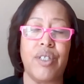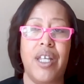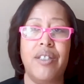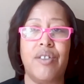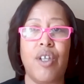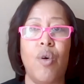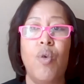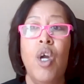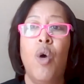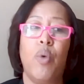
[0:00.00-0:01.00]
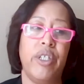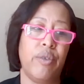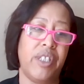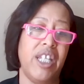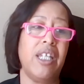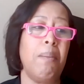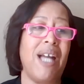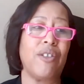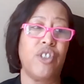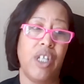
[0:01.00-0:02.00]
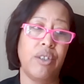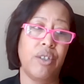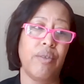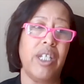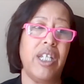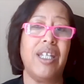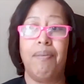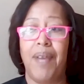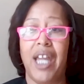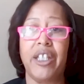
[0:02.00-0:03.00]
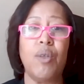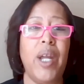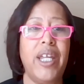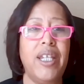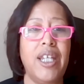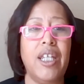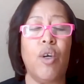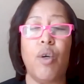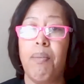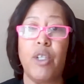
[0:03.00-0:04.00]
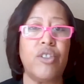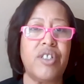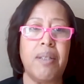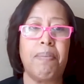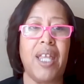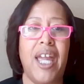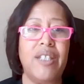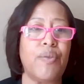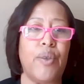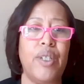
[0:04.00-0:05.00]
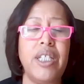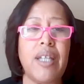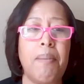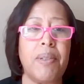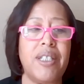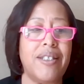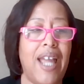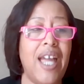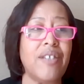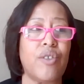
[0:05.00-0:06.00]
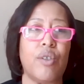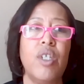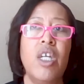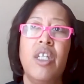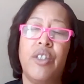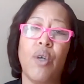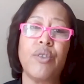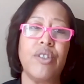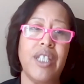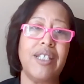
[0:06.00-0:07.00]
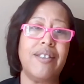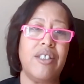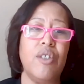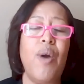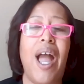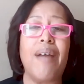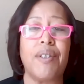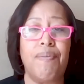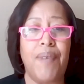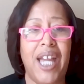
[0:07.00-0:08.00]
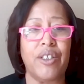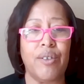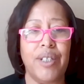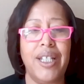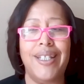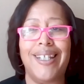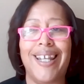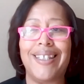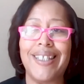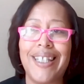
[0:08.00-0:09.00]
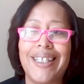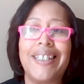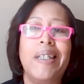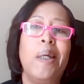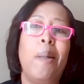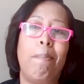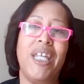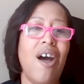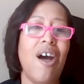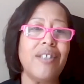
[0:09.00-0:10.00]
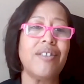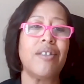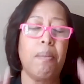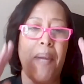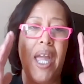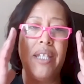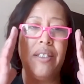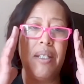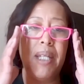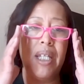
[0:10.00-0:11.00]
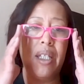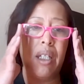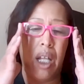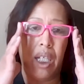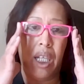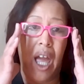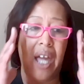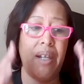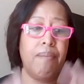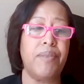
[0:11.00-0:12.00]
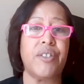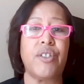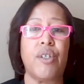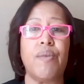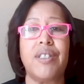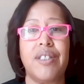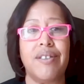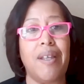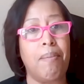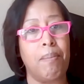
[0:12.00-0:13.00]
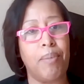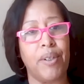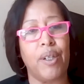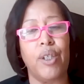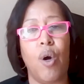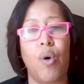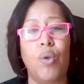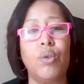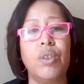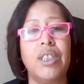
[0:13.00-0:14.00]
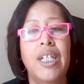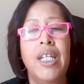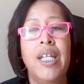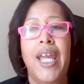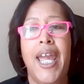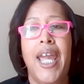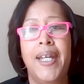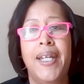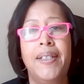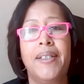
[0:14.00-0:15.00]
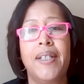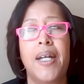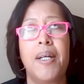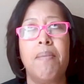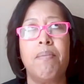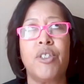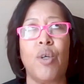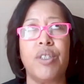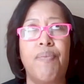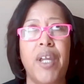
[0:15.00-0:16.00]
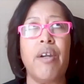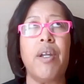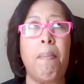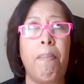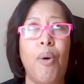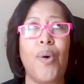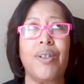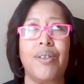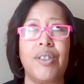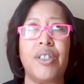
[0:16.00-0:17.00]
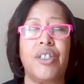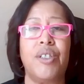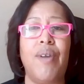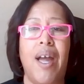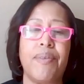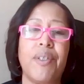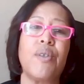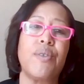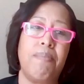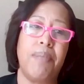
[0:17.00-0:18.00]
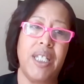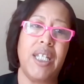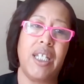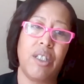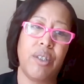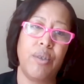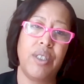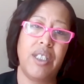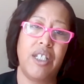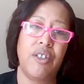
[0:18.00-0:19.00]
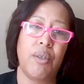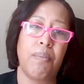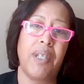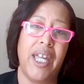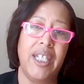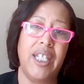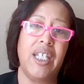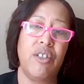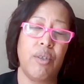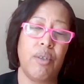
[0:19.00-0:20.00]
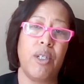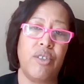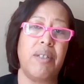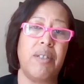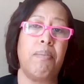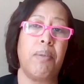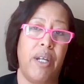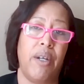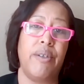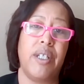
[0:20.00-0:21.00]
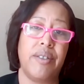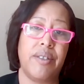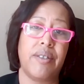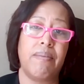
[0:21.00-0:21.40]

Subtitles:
And so when you're thinking about sheltering and evacuating or emergency plans for any type of disaster, those are things that you have to factor in. And I think because of the pandemic, a lot of the services have been put on hold. And so it's very important to have those be included in your planning and your emergency preparedness.